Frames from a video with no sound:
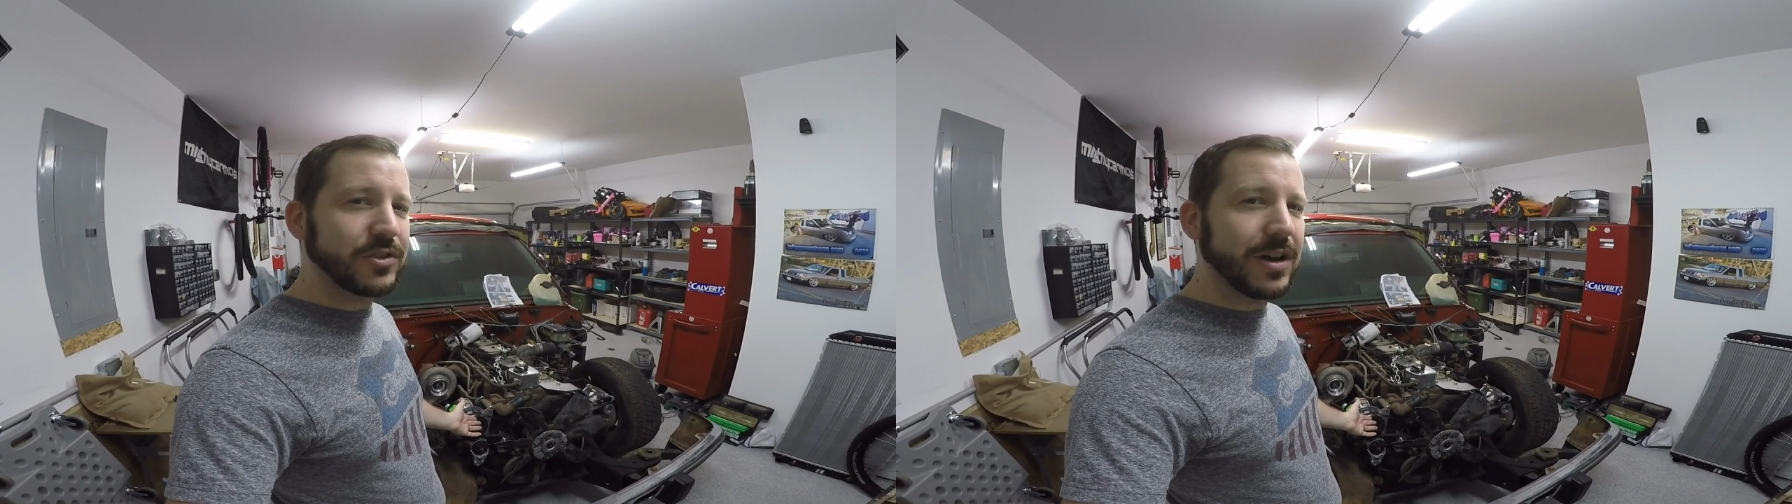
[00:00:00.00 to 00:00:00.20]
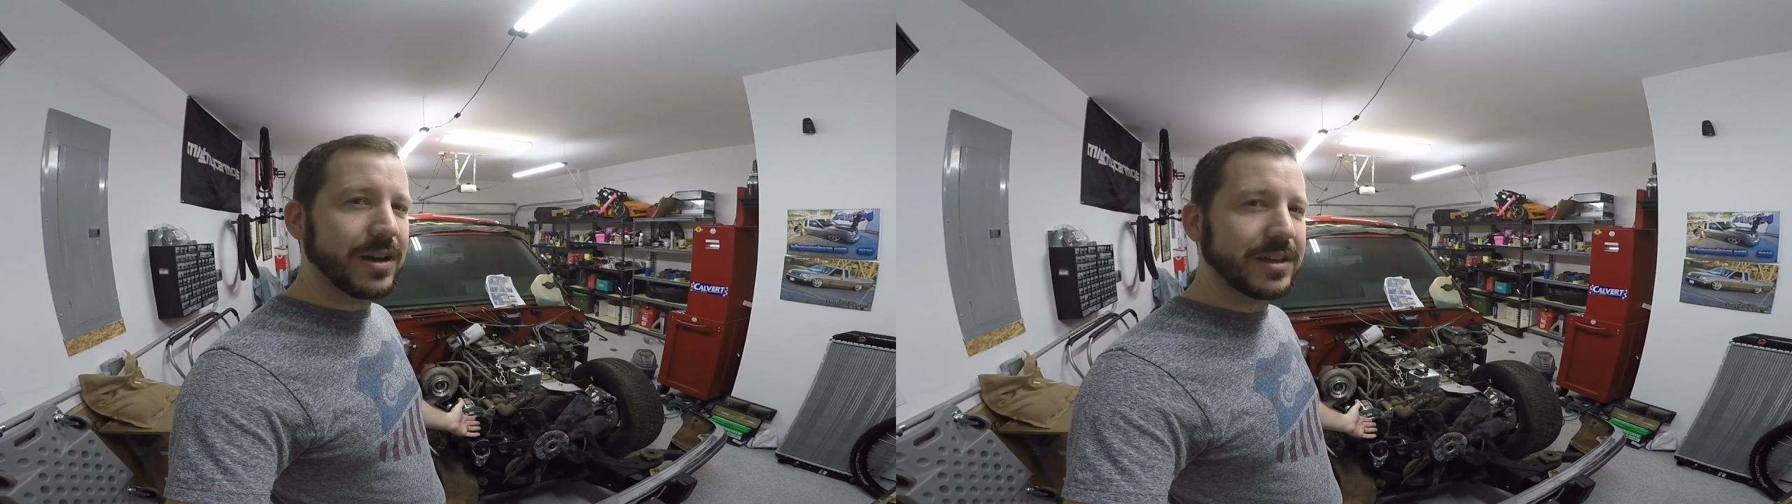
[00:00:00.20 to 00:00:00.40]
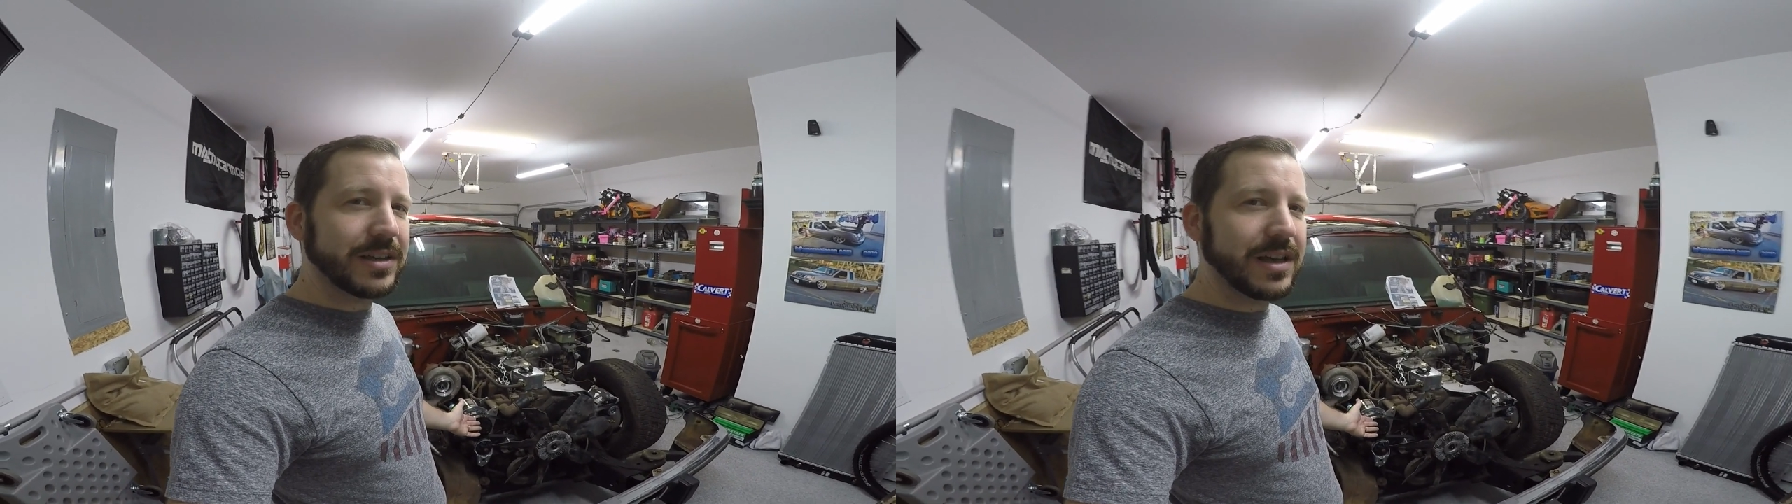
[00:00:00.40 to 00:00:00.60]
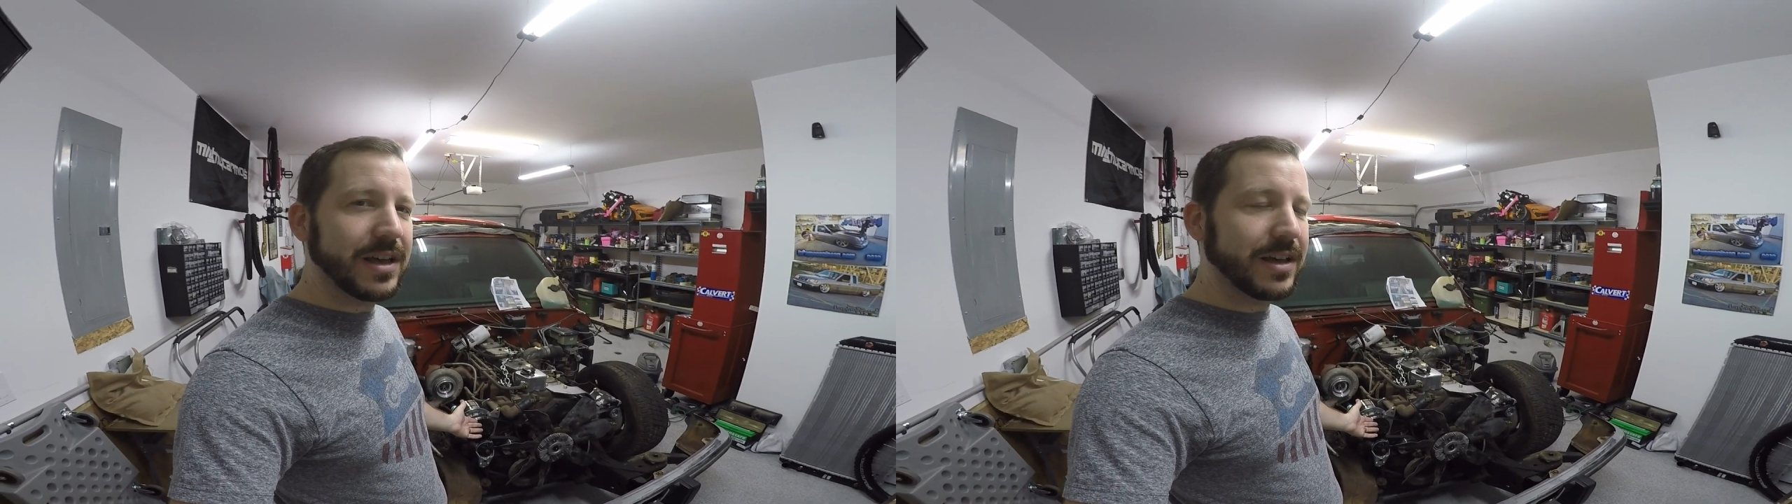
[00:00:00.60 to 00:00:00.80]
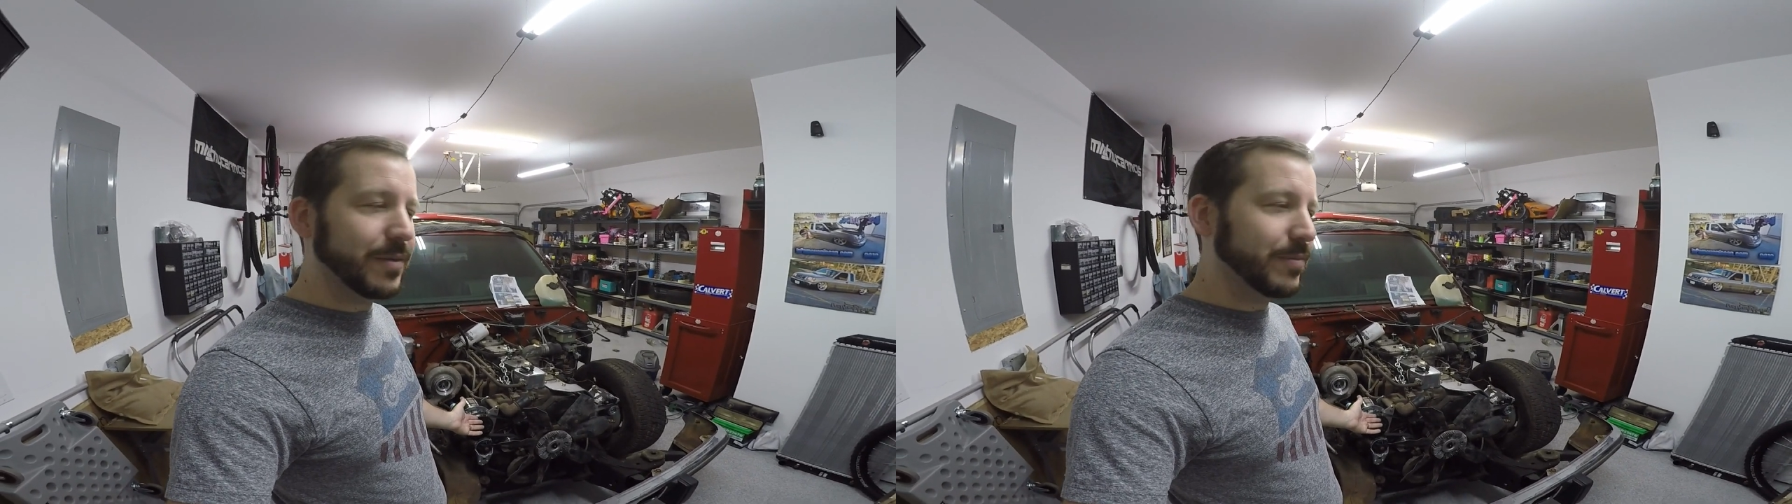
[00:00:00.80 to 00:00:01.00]
truck.
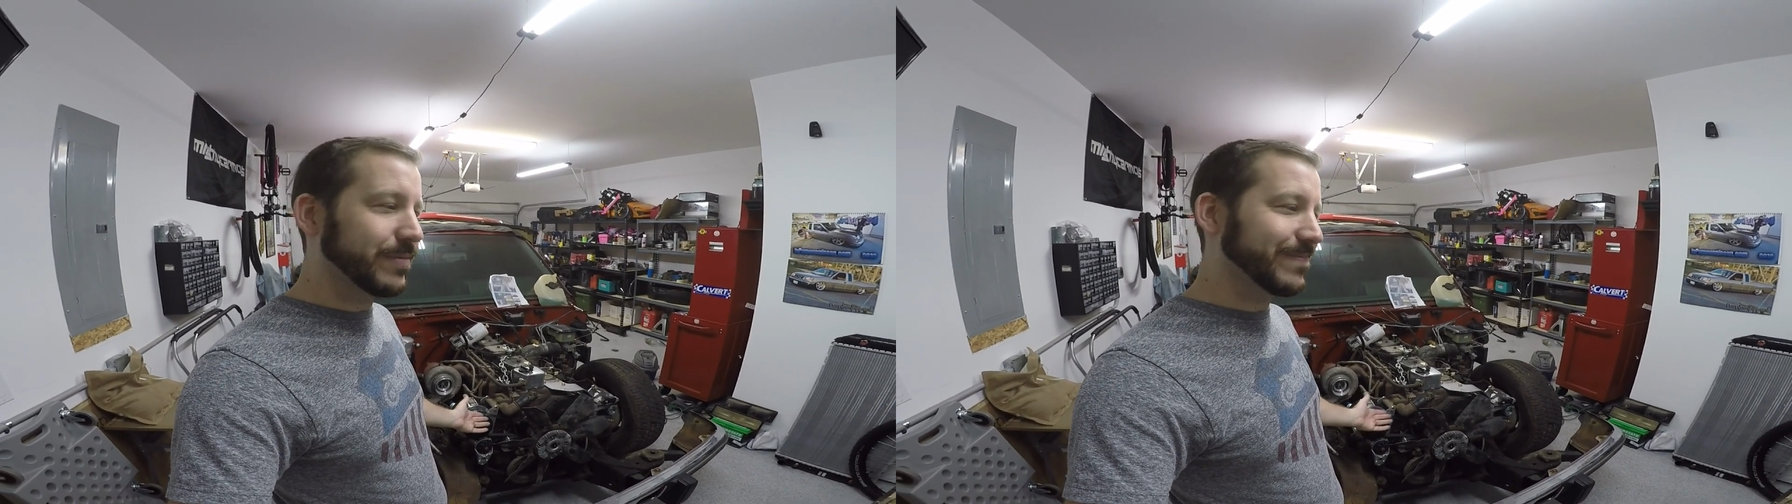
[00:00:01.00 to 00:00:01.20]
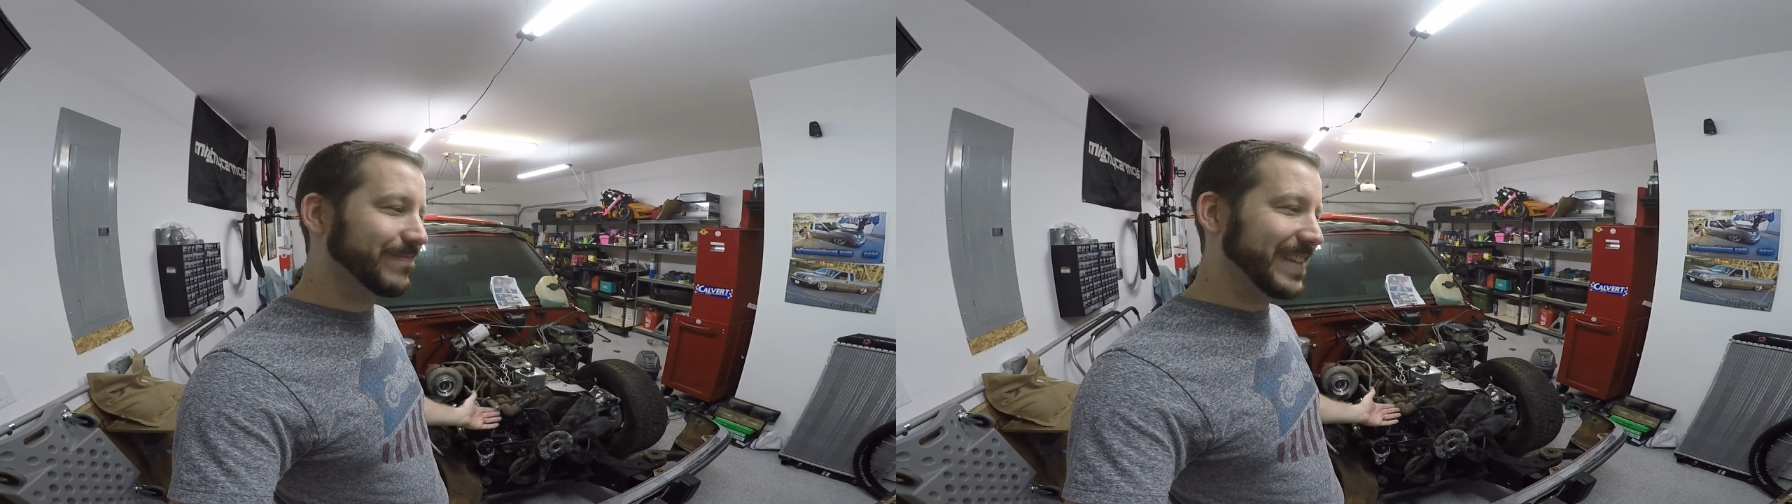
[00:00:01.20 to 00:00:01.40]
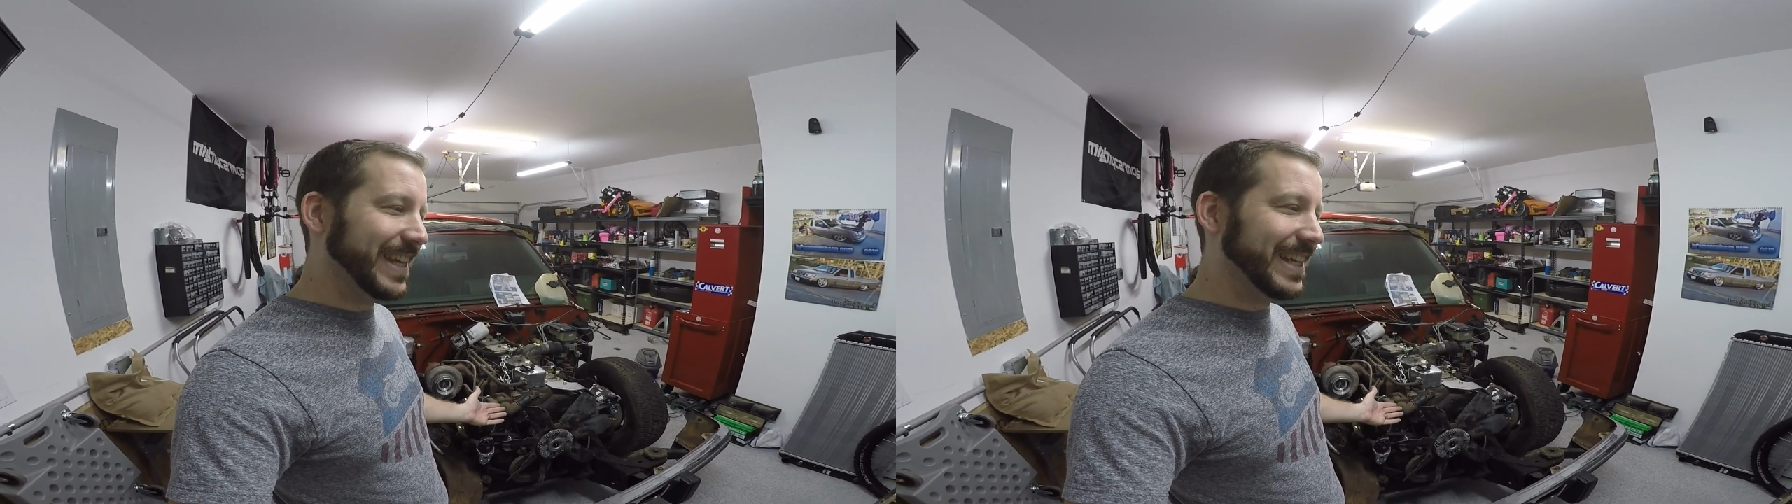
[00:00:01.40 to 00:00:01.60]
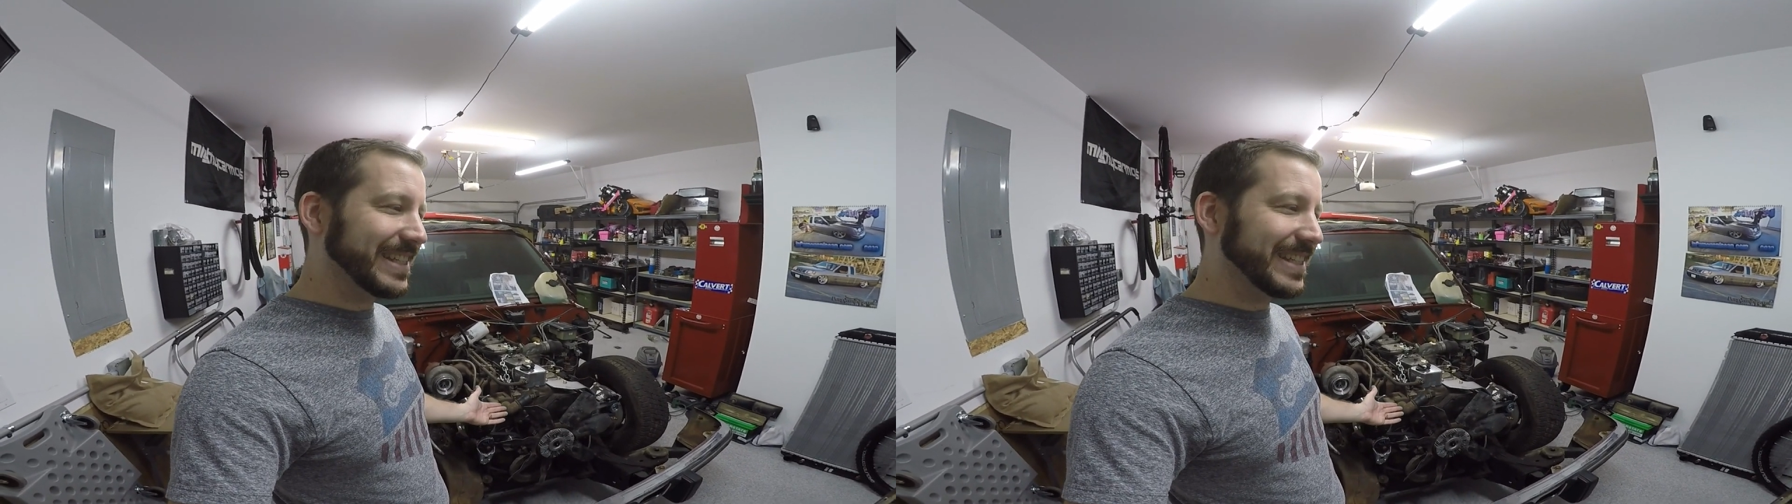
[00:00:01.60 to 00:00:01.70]
It